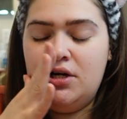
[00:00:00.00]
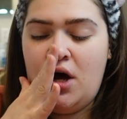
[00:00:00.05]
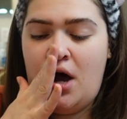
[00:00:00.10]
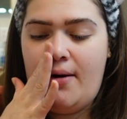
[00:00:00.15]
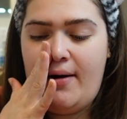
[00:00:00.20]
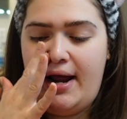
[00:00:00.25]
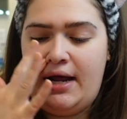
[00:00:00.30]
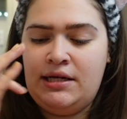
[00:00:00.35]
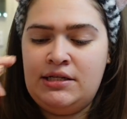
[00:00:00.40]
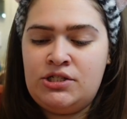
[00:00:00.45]

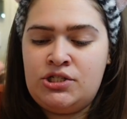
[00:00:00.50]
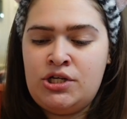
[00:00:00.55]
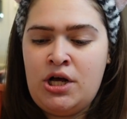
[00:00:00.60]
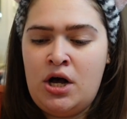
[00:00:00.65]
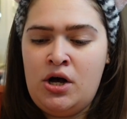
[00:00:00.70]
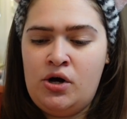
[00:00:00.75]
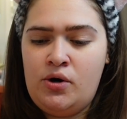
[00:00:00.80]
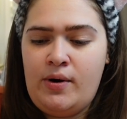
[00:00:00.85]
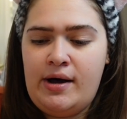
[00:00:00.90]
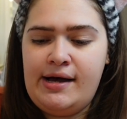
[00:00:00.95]
All right,
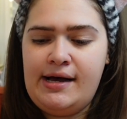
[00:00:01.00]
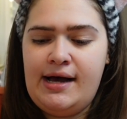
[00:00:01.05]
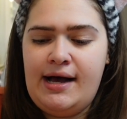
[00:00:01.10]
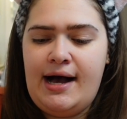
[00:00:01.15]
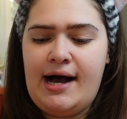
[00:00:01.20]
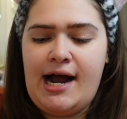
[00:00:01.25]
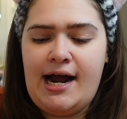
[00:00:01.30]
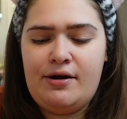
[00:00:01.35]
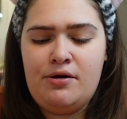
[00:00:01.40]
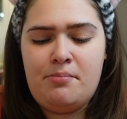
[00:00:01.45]
so
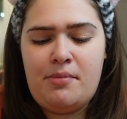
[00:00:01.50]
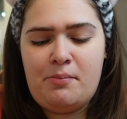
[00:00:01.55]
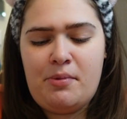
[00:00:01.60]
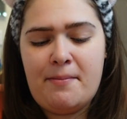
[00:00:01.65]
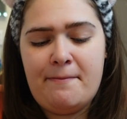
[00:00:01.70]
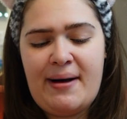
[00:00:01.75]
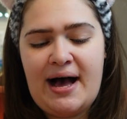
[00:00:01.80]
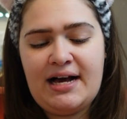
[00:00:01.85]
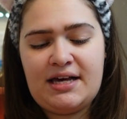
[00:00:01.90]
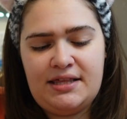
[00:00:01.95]
I
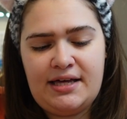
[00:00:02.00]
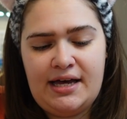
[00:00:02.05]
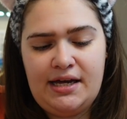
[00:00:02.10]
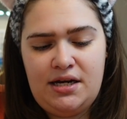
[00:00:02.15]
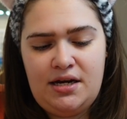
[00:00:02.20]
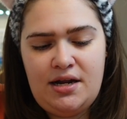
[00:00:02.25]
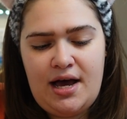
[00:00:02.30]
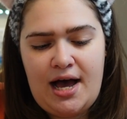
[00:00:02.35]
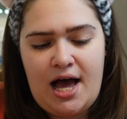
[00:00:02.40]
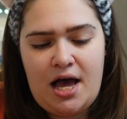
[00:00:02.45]
remember back
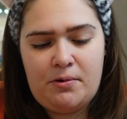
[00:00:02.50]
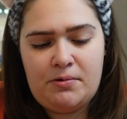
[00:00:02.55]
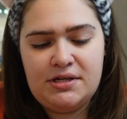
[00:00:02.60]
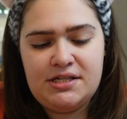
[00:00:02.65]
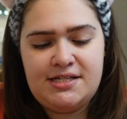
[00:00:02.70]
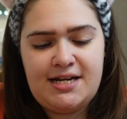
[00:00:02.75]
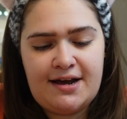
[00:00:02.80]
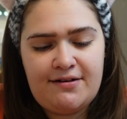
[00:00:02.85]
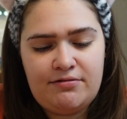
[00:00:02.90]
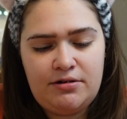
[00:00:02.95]
then I was
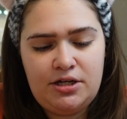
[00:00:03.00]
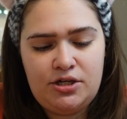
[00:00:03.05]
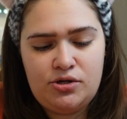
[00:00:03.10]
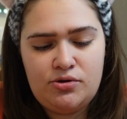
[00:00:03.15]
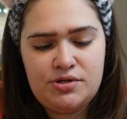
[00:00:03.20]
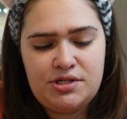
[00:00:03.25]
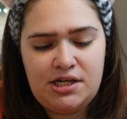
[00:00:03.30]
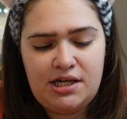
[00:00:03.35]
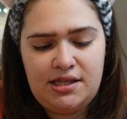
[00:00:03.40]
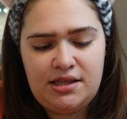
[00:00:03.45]
definitely
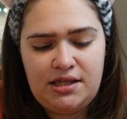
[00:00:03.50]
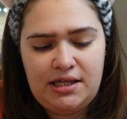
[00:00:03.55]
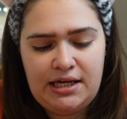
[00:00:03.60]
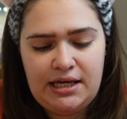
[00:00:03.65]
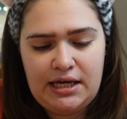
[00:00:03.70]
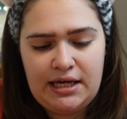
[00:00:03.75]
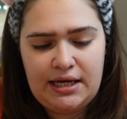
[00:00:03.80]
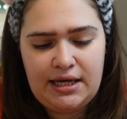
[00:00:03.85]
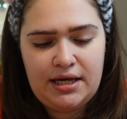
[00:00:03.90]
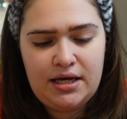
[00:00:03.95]
using
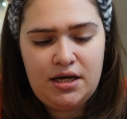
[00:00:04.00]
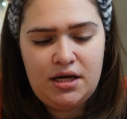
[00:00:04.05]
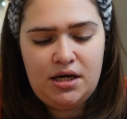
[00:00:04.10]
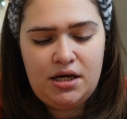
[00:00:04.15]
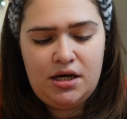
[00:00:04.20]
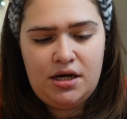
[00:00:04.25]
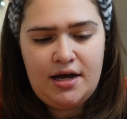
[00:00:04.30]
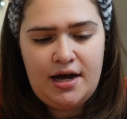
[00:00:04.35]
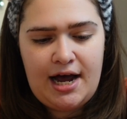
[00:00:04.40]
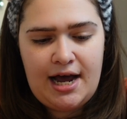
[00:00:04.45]
the,
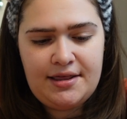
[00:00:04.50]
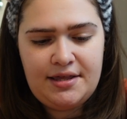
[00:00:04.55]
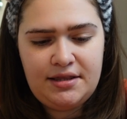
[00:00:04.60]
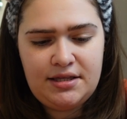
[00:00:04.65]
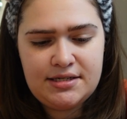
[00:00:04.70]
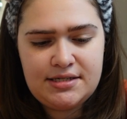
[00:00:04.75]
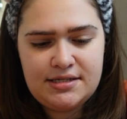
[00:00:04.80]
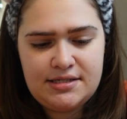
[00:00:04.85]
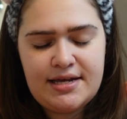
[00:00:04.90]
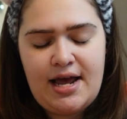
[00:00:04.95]
I think
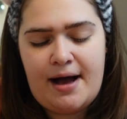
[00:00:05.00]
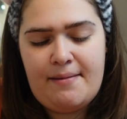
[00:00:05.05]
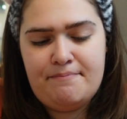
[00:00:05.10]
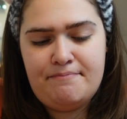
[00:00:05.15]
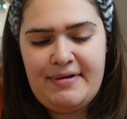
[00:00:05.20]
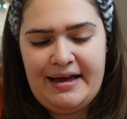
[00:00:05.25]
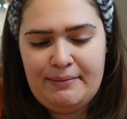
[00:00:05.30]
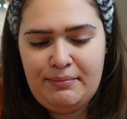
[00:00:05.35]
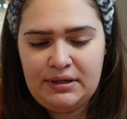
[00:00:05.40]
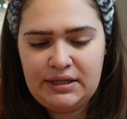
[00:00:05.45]
this is, yeah,
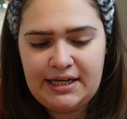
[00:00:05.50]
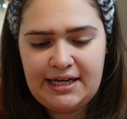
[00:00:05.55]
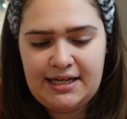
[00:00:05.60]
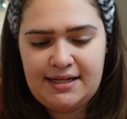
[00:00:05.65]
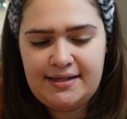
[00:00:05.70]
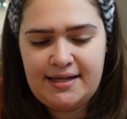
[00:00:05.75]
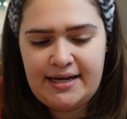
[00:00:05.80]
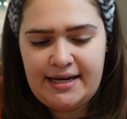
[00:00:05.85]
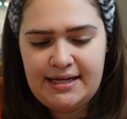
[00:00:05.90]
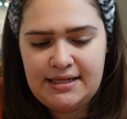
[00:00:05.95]

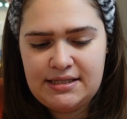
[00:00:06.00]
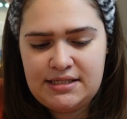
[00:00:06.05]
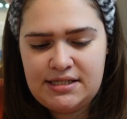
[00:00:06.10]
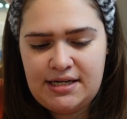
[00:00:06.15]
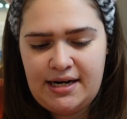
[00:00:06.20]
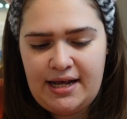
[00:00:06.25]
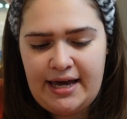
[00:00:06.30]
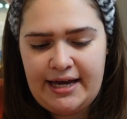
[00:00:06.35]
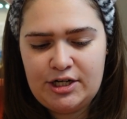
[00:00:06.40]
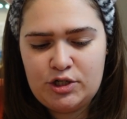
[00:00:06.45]
Maybelline, the
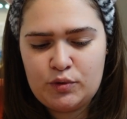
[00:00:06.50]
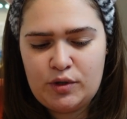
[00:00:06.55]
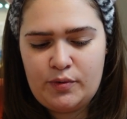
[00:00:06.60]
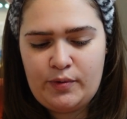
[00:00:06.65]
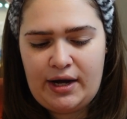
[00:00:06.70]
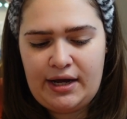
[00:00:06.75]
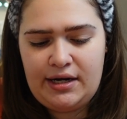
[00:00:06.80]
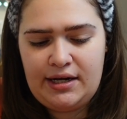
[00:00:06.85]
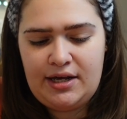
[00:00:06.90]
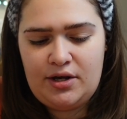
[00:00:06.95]
Instant Age
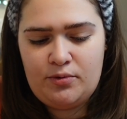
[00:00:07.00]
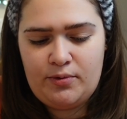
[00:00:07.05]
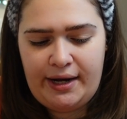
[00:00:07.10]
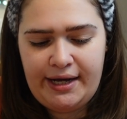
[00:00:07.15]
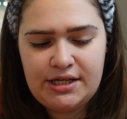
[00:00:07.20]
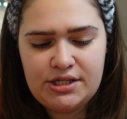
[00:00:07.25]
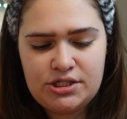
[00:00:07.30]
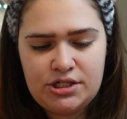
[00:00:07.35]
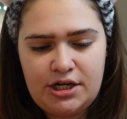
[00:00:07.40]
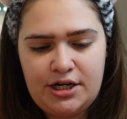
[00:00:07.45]
Rewind
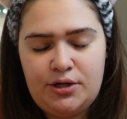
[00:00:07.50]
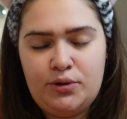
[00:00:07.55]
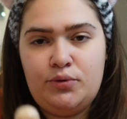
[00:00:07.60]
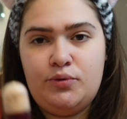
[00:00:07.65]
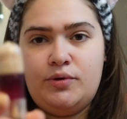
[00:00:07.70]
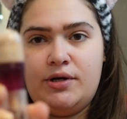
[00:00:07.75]
Eraser